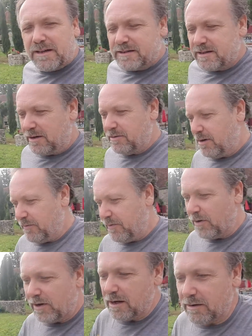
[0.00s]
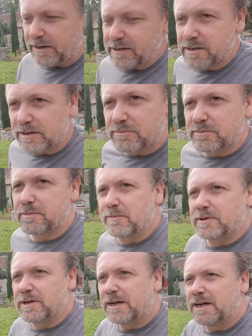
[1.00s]
so I've got to go into
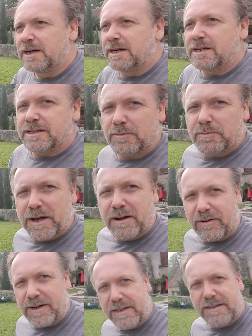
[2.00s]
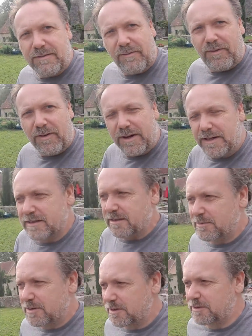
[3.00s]
the Piggeries and find
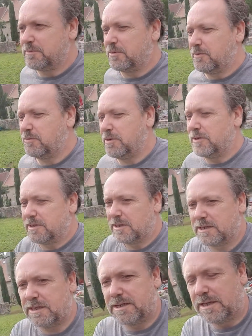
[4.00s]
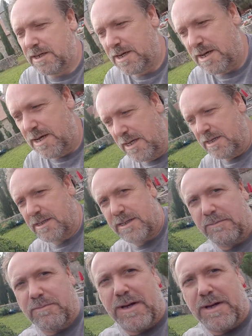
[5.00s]
some suitable wood to